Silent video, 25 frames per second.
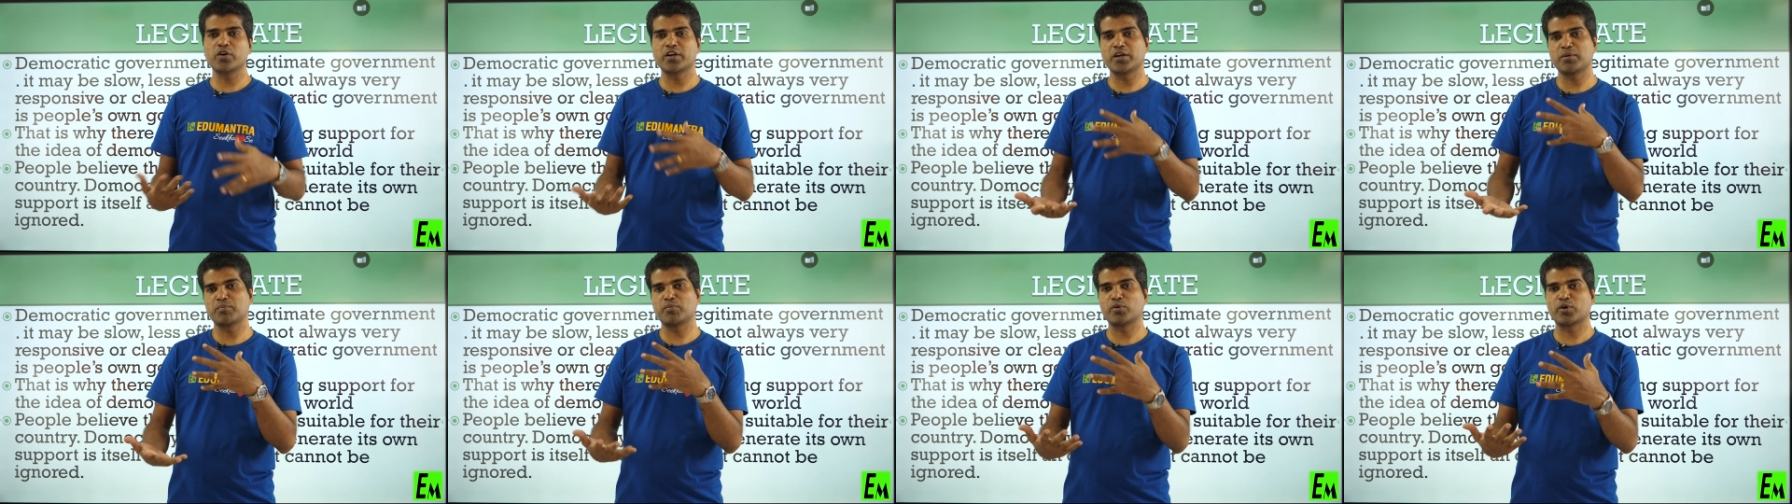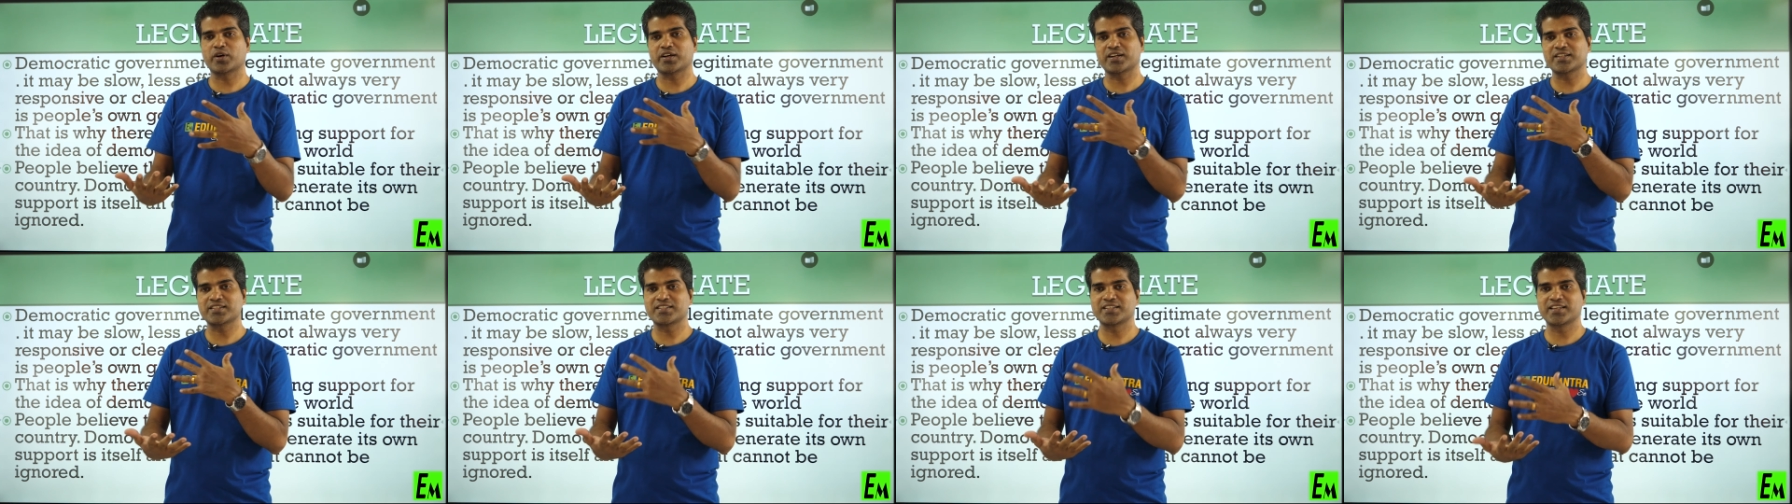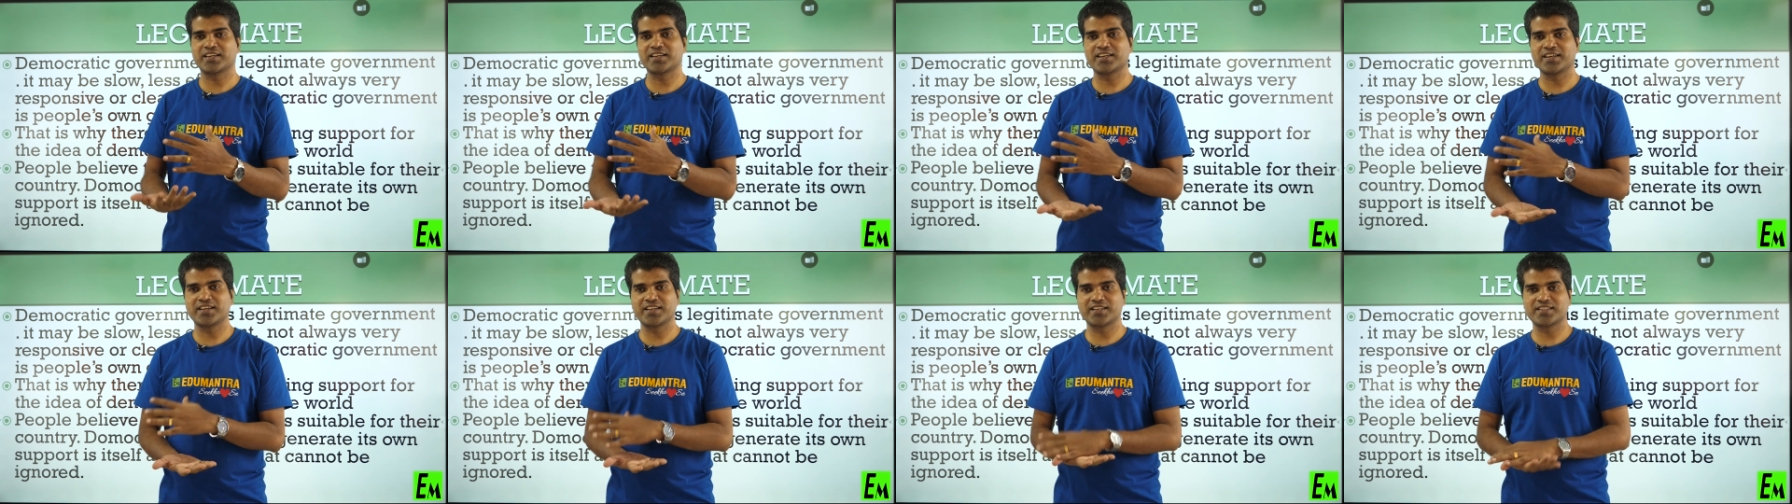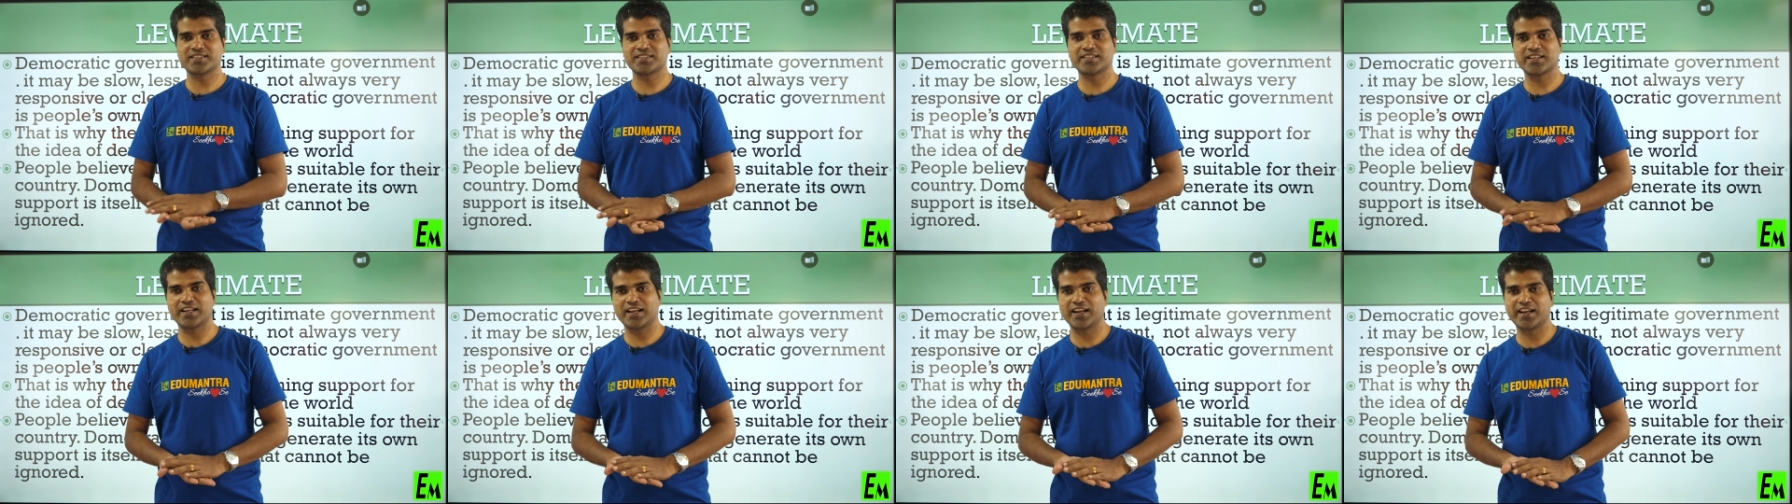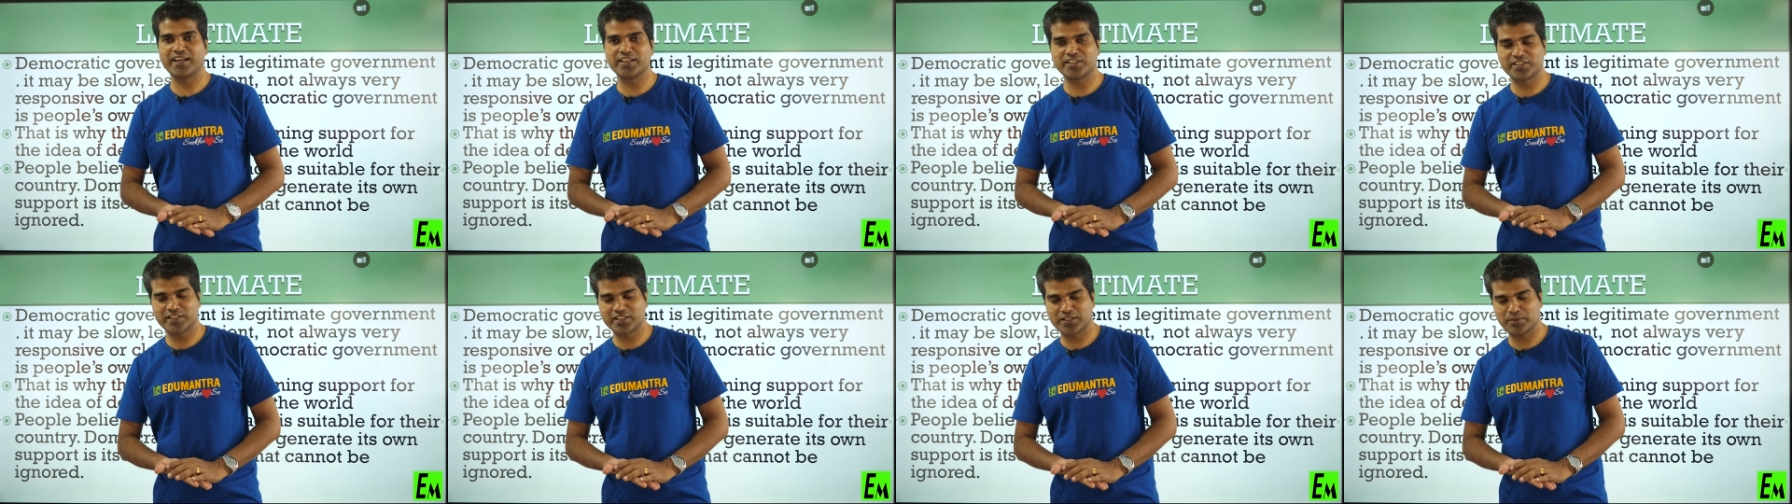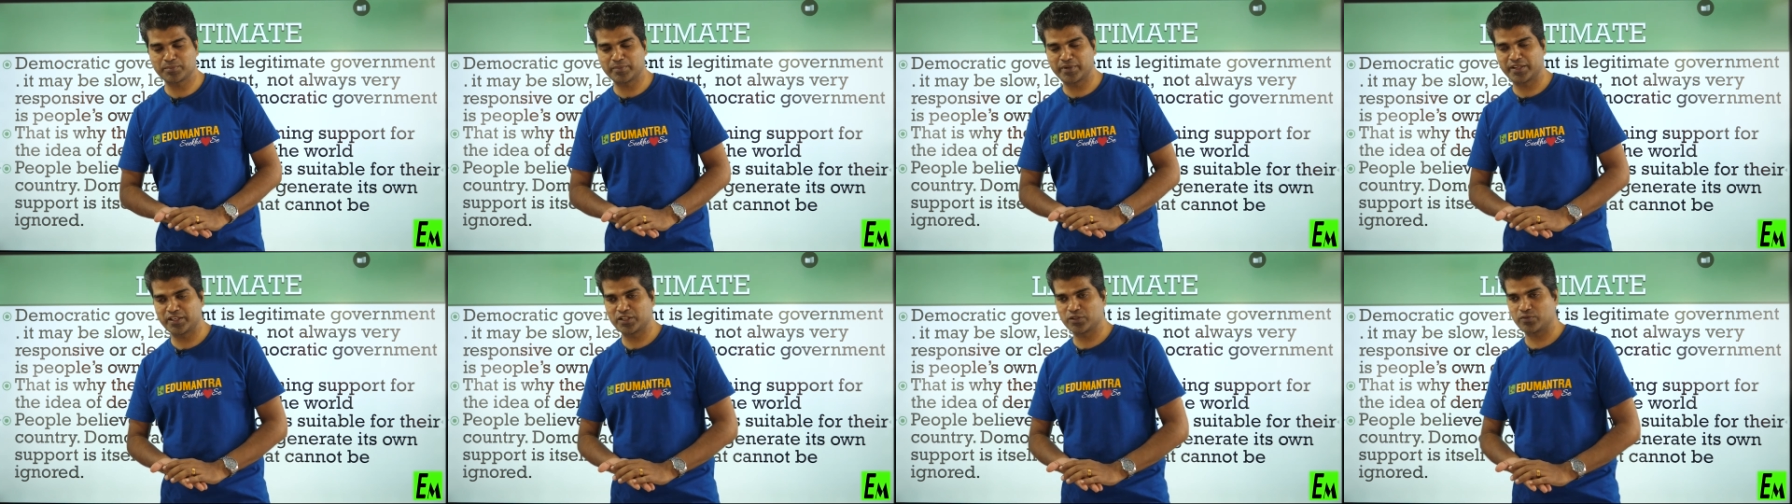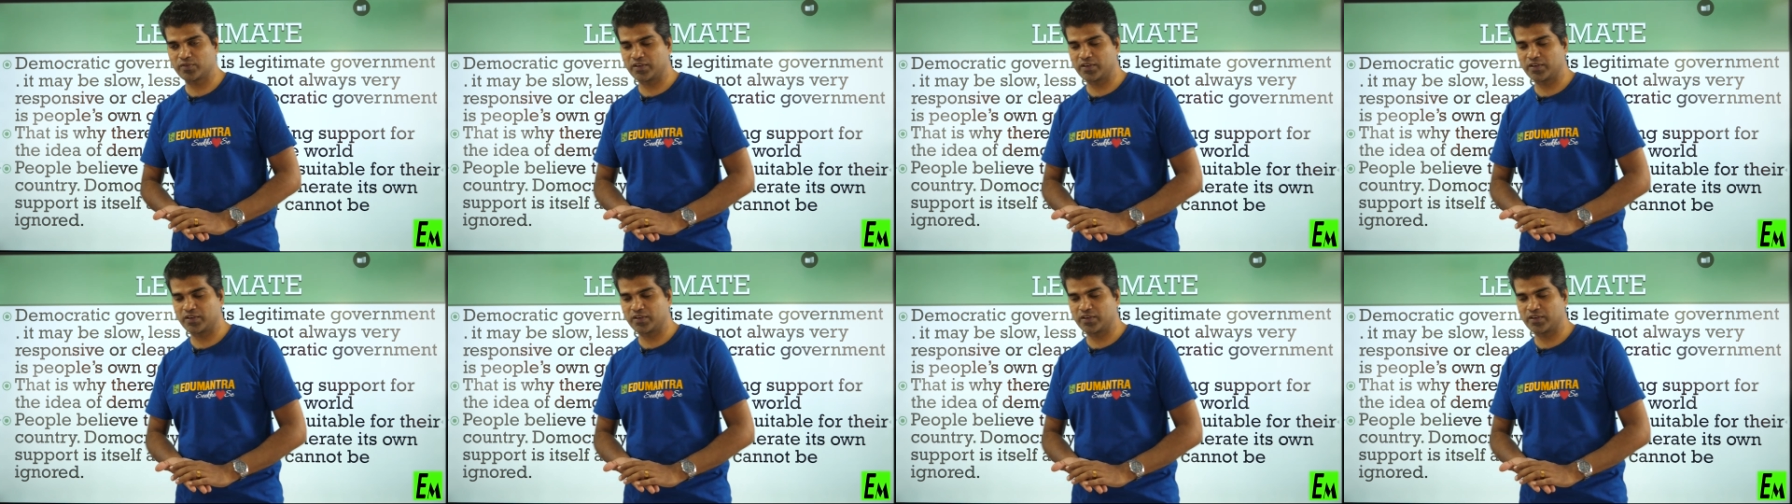democracy is the legitimate